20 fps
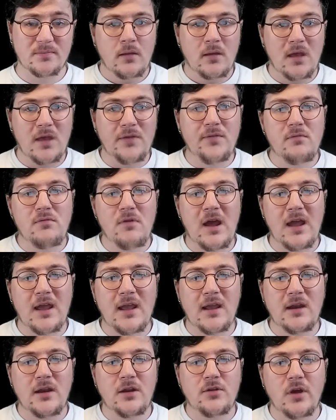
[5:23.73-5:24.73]
In the
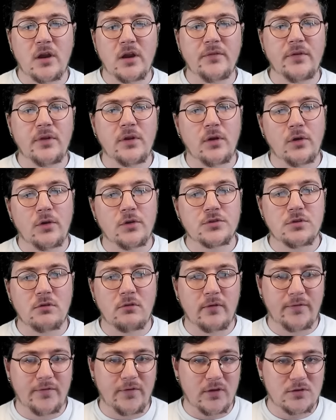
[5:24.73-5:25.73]
writing, Donovan also
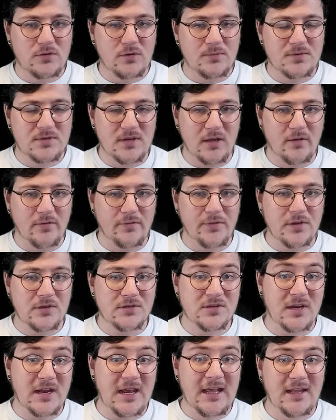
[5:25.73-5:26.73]
referred to himself as
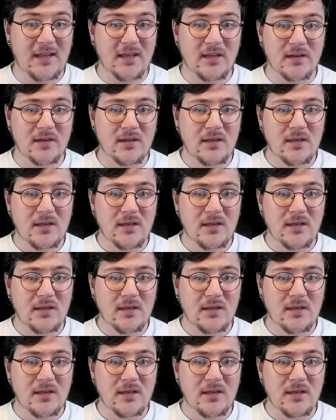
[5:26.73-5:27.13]
an alien.